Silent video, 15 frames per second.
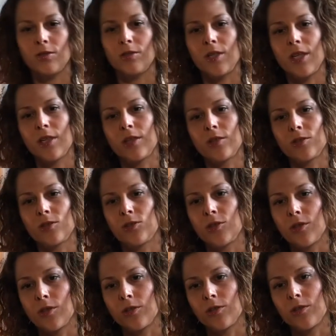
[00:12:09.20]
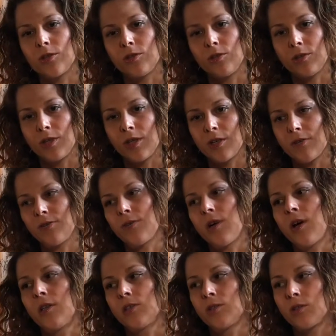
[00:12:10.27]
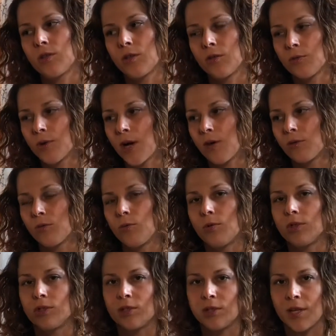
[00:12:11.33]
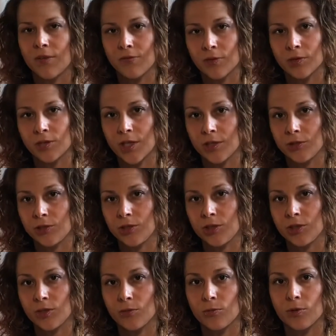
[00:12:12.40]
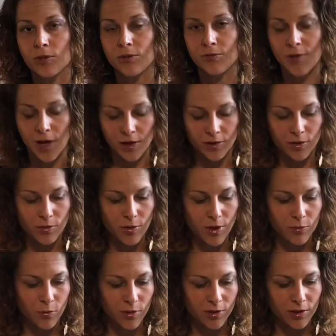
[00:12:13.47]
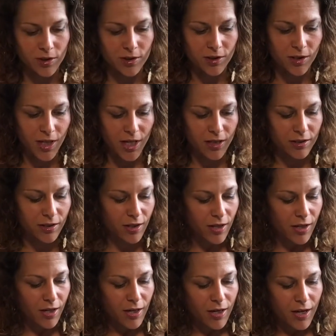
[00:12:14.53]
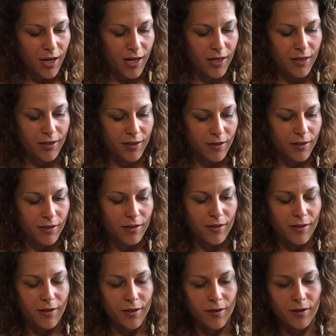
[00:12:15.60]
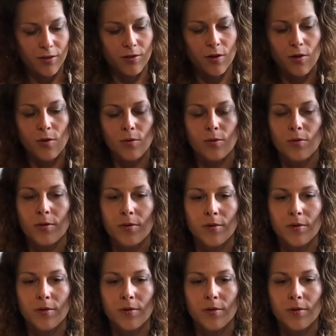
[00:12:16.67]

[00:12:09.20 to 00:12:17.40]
like start looking of us around what's life force energies and what's value and what sustains. And you know,